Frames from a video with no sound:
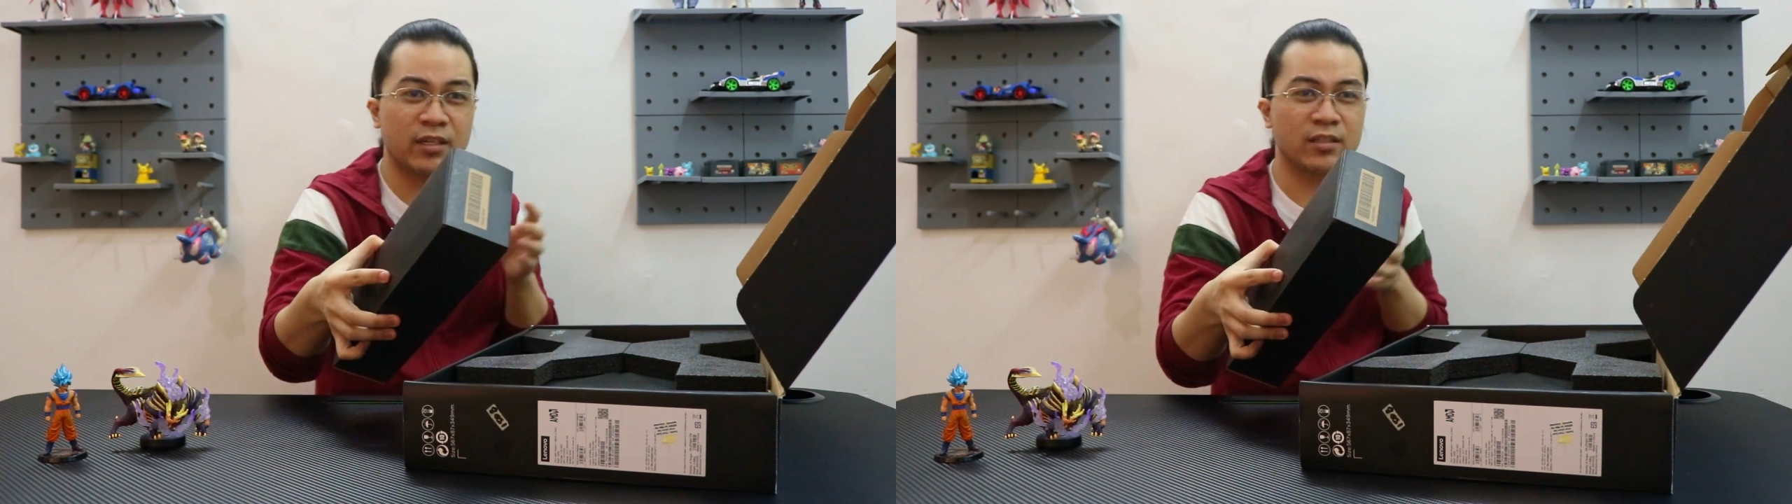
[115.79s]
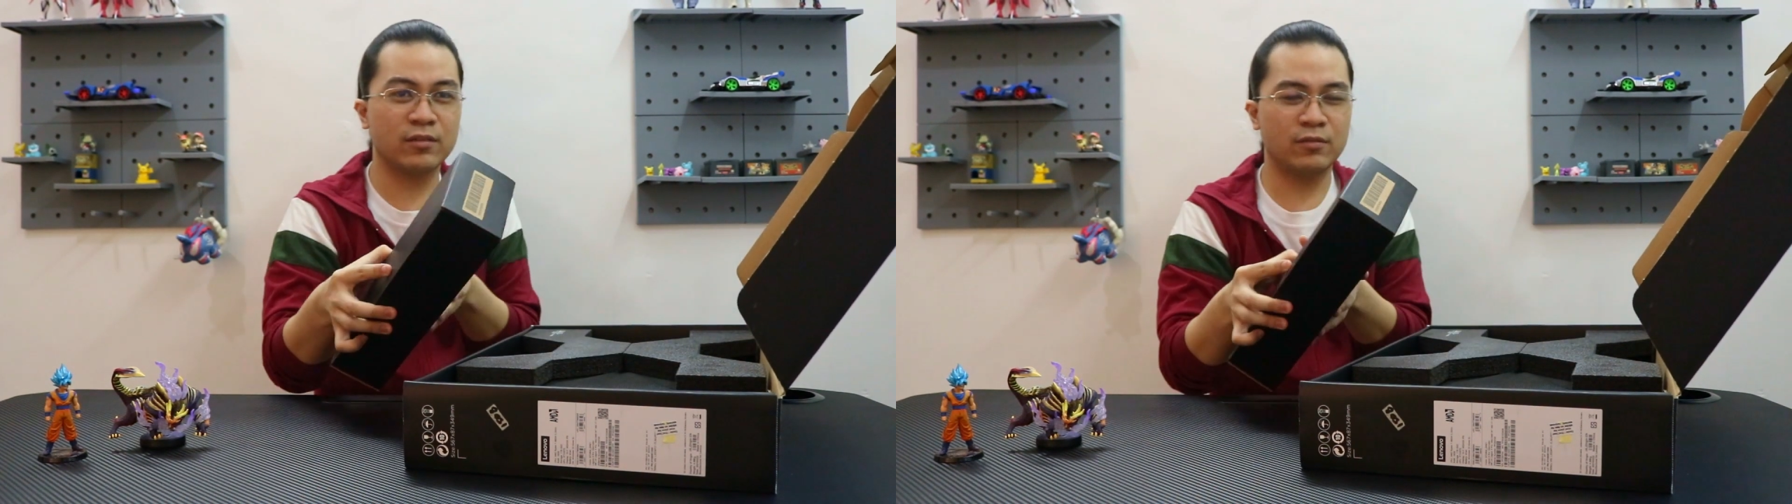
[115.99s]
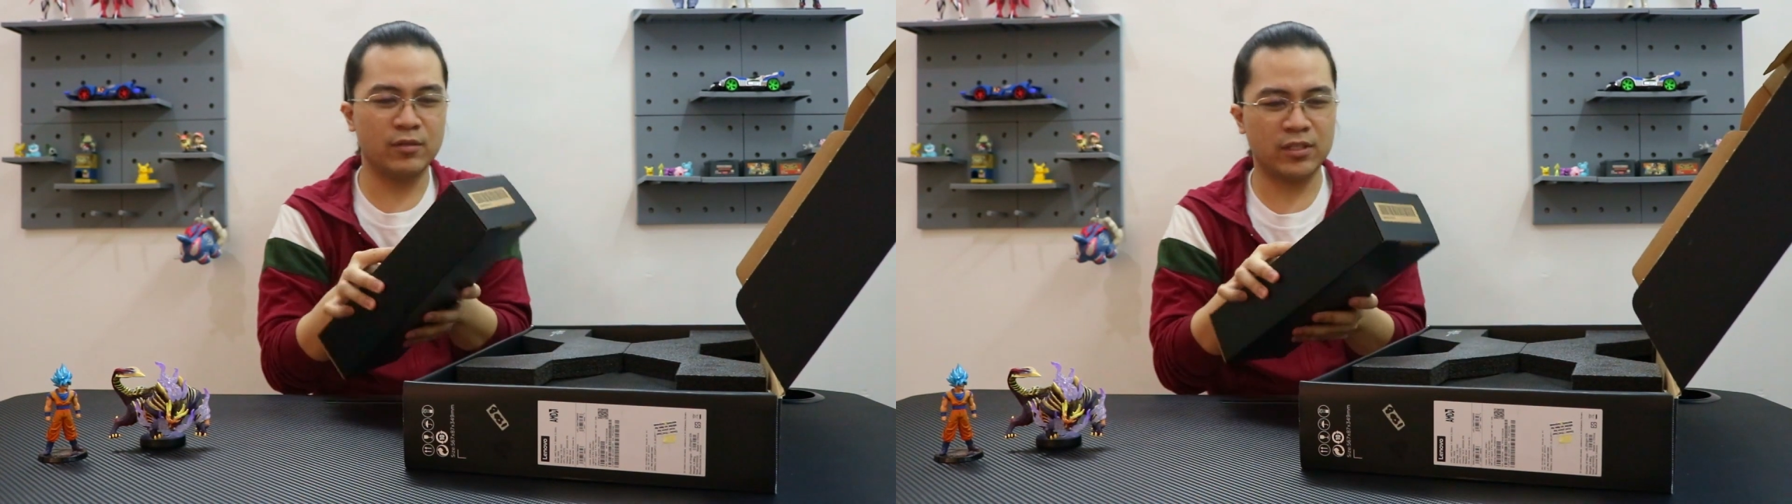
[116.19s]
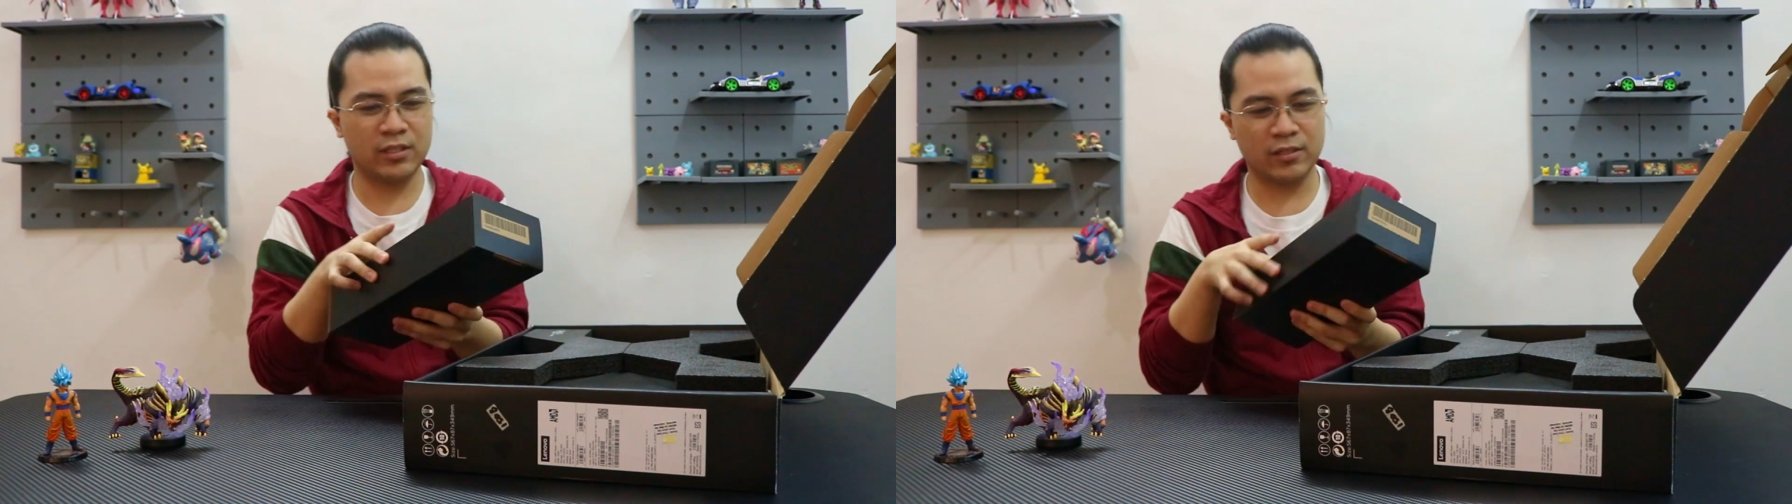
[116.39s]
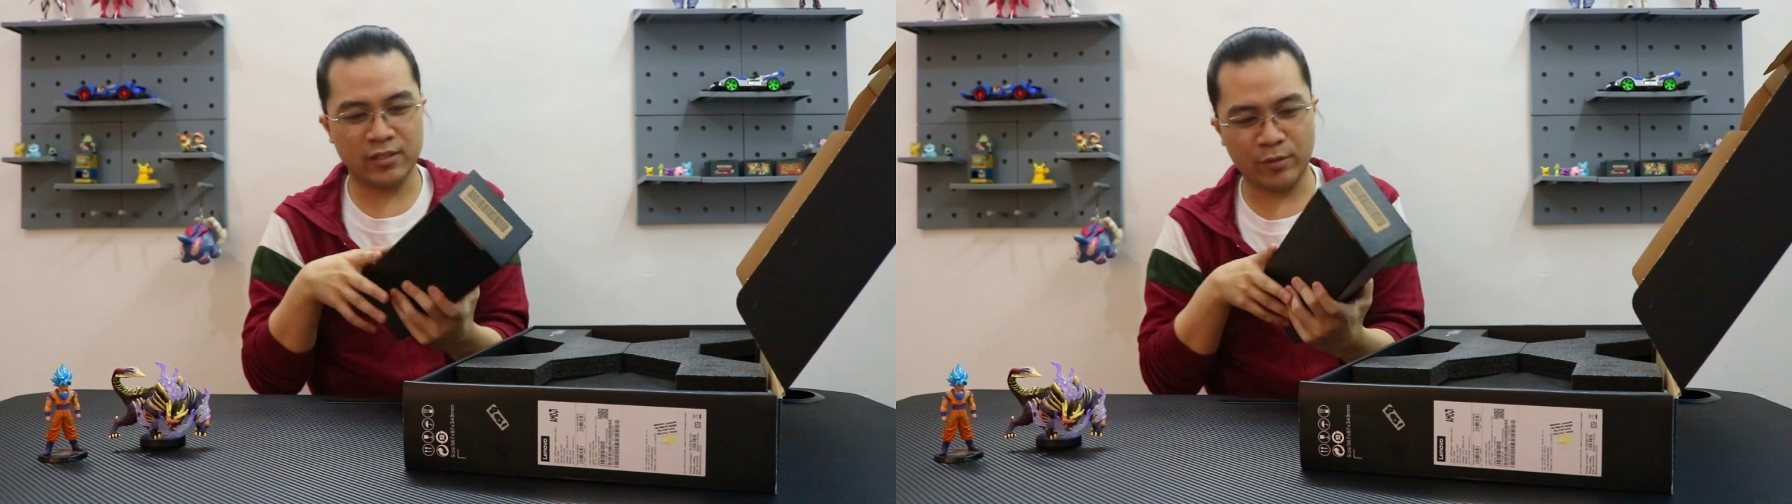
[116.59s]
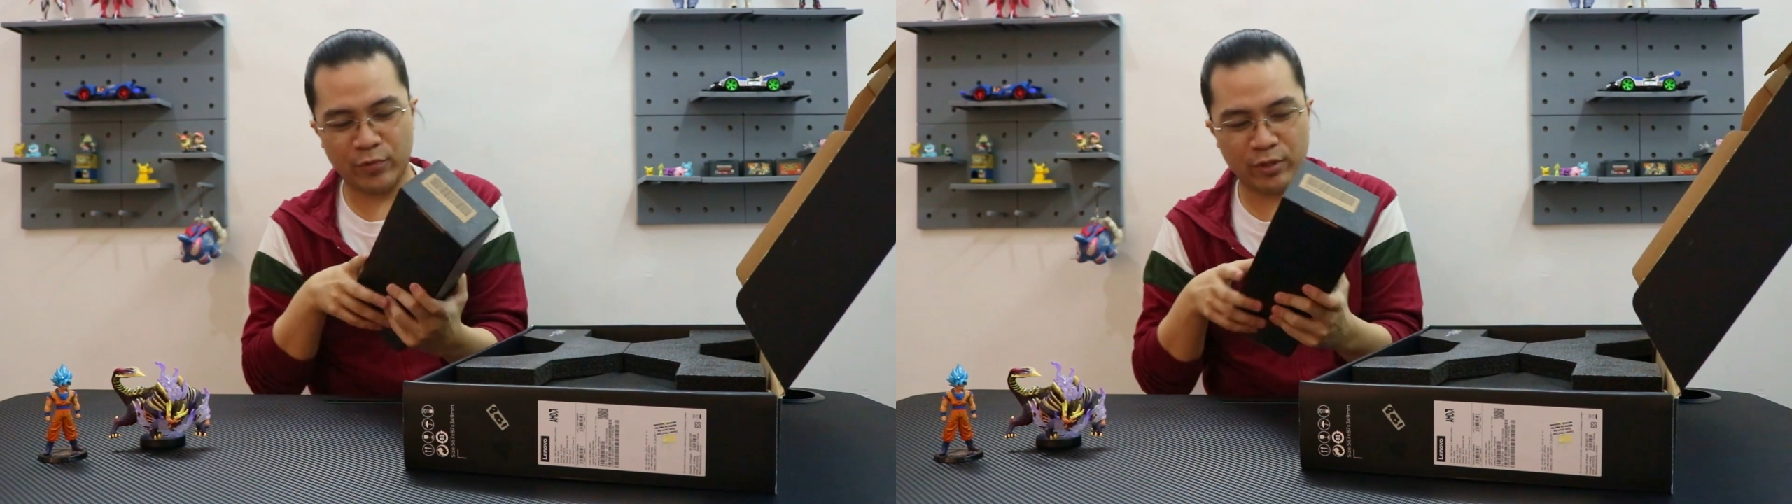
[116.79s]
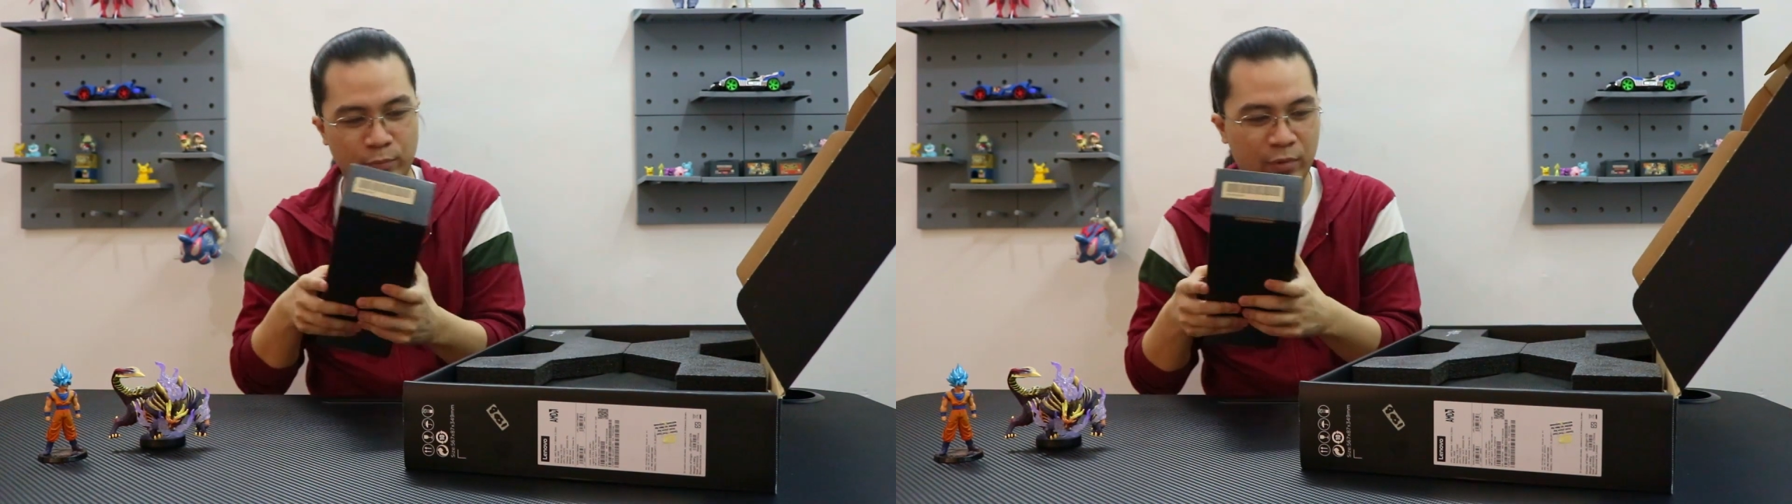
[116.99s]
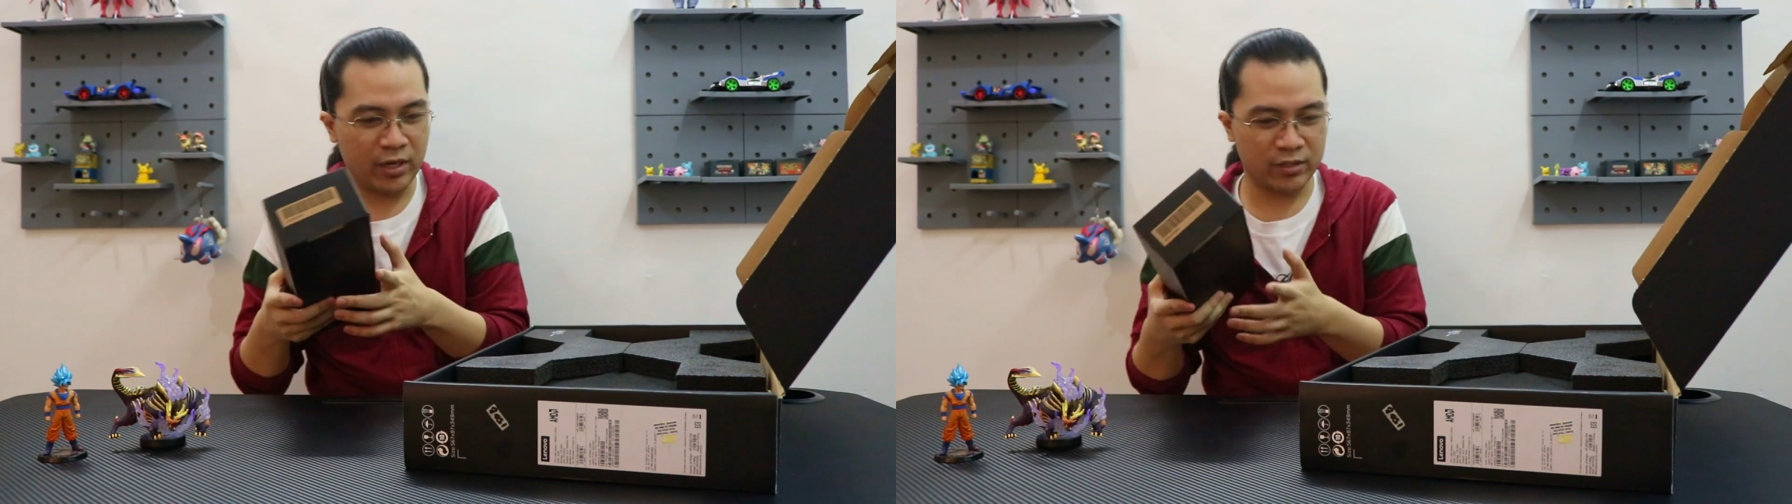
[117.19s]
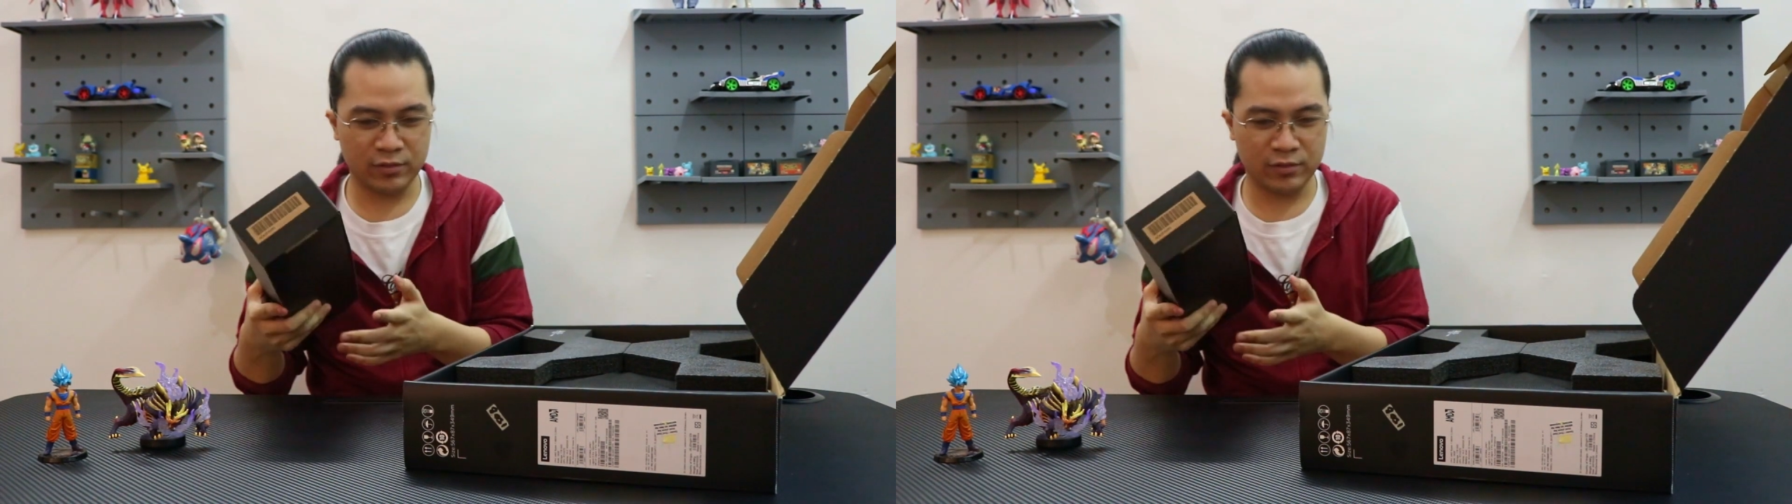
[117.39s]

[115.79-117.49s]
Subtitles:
So it's in a separate box.